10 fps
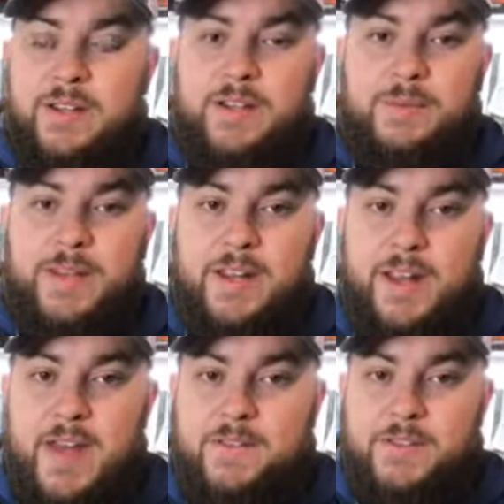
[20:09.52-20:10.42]
It
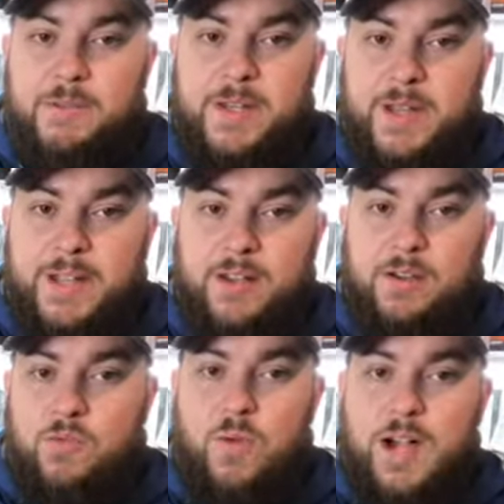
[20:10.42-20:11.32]
hasn't been like
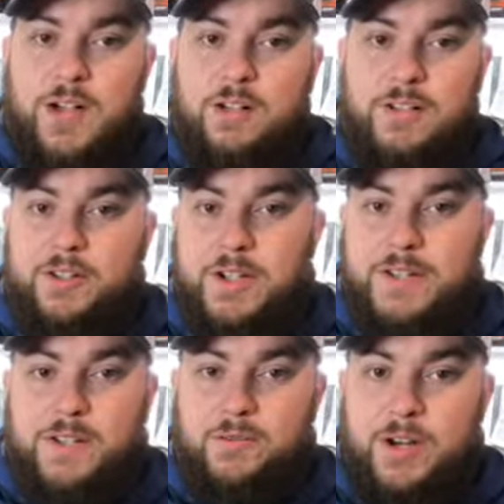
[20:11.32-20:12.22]
a wild and
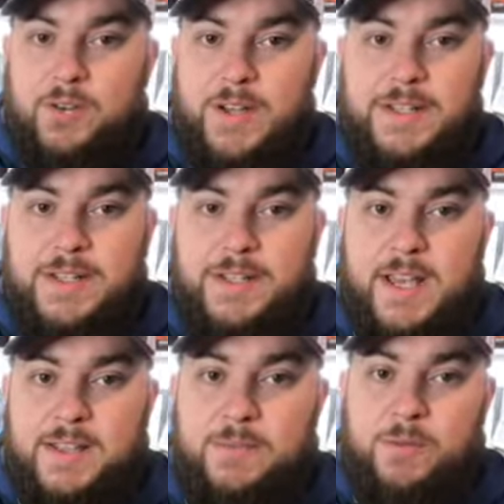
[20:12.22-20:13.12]
crazy runaway
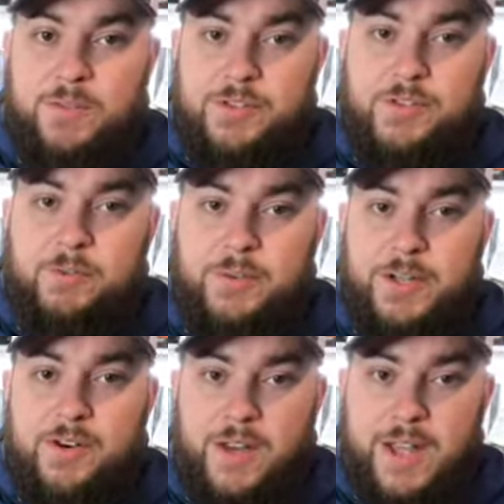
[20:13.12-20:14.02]
success, but we're doing
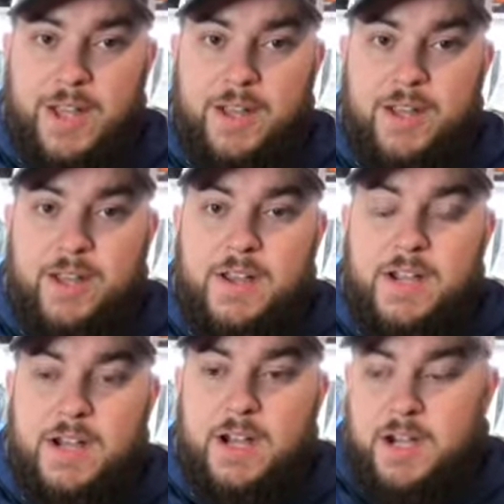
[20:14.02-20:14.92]
pretty okay.
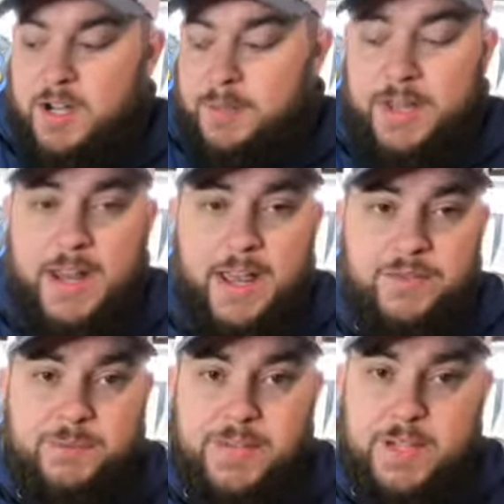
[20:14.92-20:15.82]
And I have
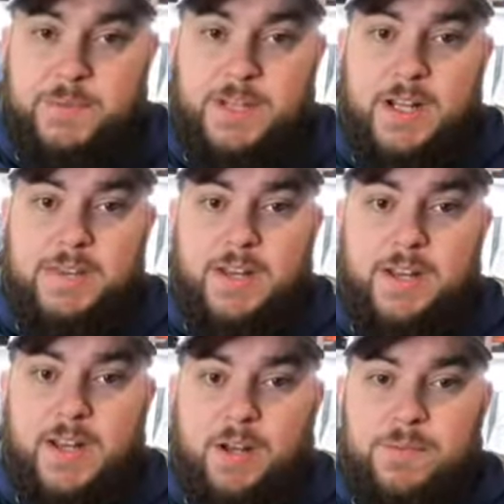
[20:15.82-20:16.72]
some tips that I think
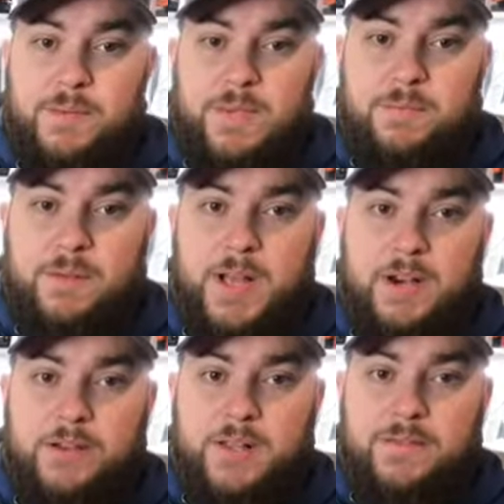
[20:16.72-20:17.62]
could help some people
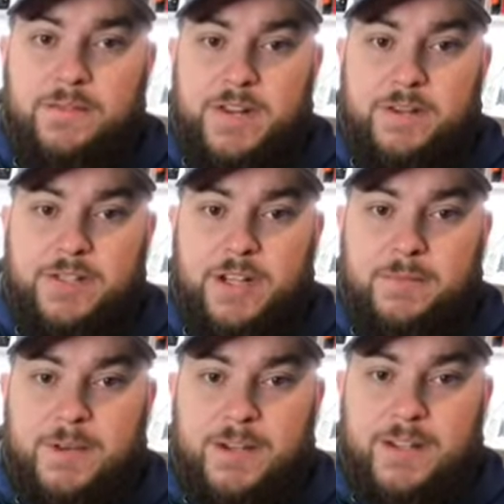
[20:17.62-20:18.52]
out if you've never done
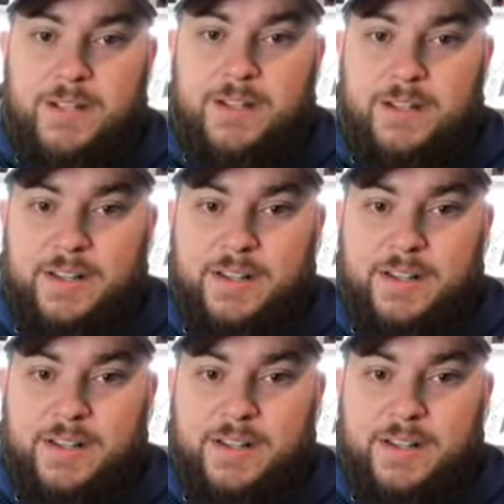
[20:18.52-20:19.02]
a market.